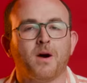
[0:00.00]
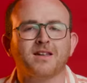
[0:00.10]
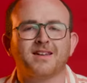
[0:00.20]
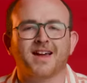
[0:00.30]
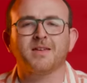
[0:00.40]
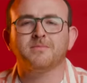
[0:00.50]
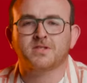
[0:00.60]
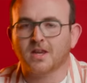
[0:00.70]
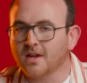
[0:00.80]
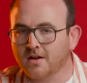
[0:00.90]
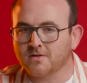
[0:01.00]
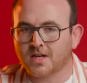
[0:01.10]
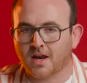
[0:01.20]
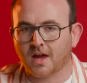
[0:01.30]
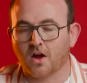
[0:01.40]
But I am sitting here
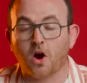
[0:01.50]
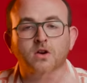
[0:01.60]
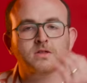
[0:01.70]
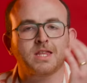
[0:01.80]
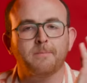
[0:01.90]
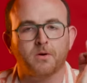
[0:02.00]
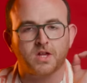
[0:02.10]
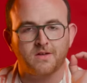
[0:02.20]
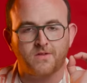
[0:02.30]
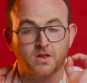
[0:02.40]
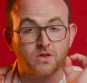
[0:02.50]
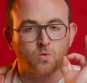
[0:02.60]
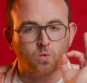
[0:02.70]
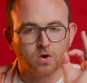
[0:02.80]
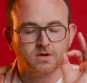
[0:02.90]
today, hardly believing the
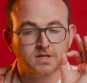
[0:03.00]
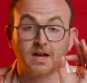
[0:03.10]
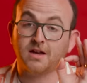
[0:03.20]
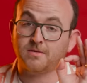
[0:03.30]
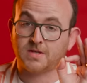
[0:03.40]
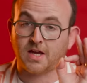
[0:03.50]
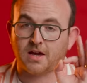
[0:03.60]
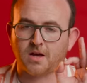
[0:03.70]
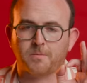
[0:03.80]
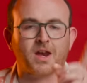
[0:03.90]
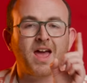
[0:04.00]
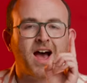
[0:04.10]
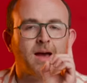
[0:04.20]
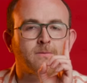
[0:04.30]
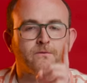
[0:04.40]
words I am saying, but
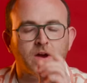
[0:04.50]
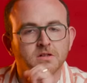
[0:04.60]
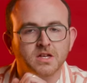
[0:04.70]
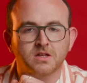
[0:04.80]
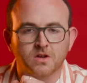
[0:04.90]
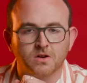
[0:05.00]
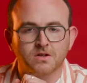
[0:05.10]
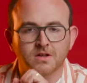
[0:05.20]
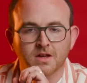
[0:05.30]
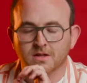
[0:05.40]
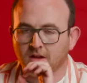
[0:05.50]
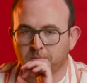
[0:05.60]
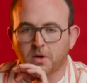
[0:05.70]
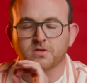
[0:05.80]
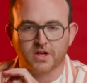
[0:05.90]
I'm fairly certain
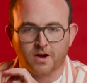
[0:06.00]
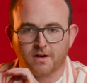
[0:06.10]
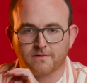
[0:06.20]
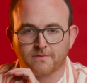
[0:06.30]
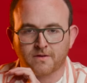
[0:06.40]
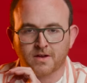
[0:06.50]
they've pulled it off.